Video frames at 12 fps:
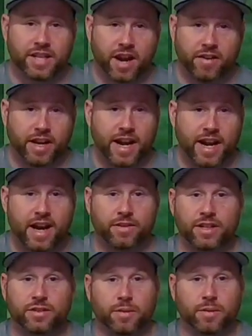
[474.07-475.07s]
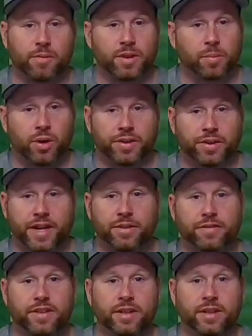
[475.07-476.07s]
airing it out. He's throwing the ball down
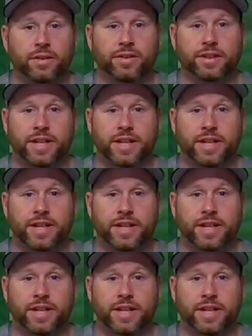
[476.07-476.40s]
the field.